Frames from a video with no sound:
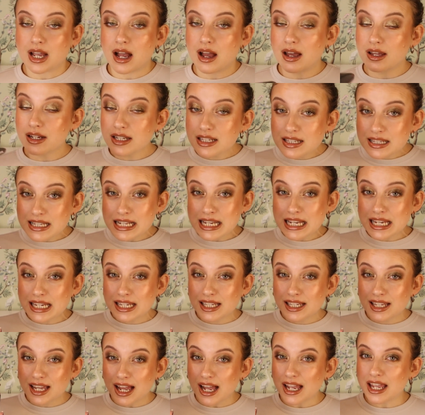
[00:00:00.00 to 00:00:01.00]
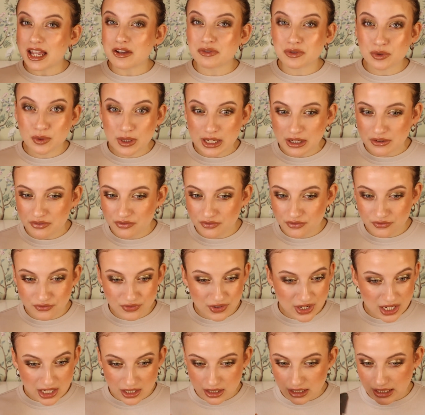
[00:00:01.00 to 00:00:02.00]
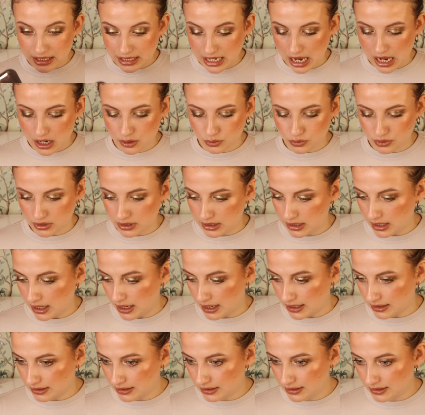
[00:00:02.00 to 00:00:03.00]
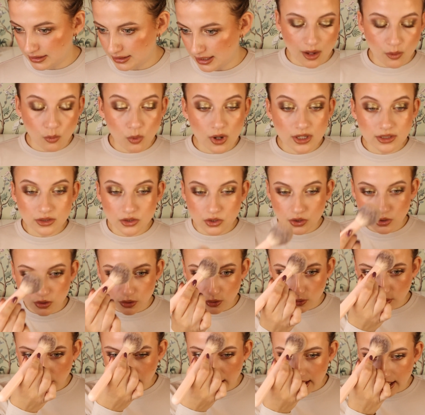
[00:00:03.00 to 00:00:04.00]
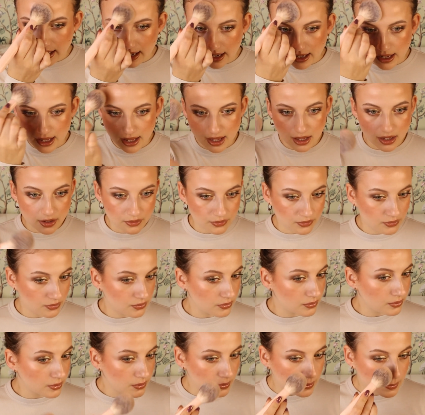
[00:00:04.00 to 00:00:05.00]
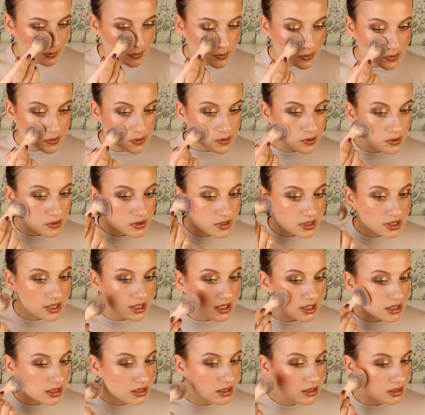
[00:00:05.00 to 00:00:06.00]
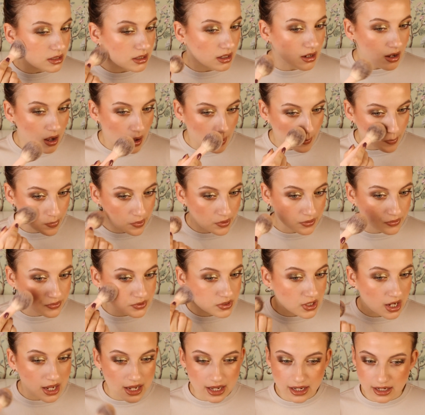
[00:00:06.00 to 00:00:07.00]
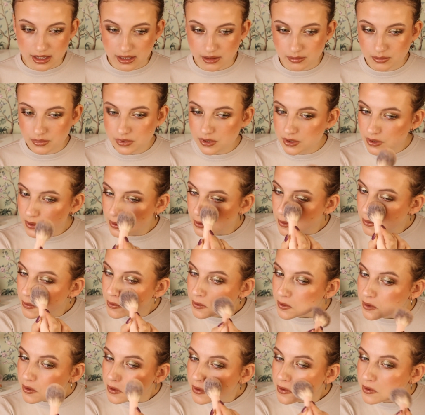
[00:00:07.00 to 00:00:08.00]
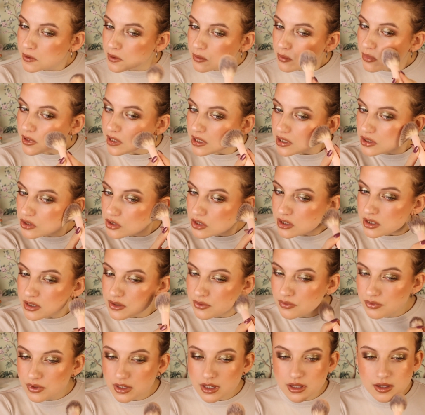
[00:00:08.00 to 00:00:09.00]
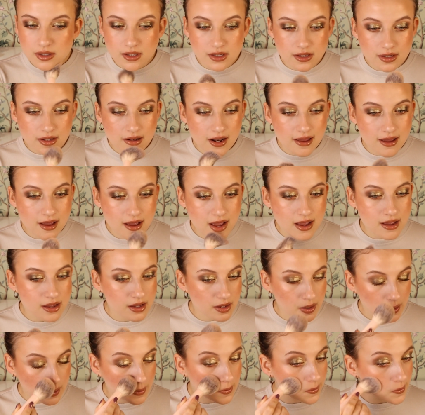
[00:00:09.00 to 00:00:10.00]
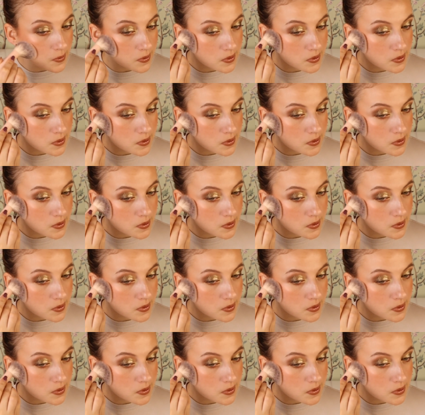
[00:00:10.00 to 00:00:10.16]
Honestly, I haven't really figured it out yet. I want to, and I have used it a couple of times, but it just feels like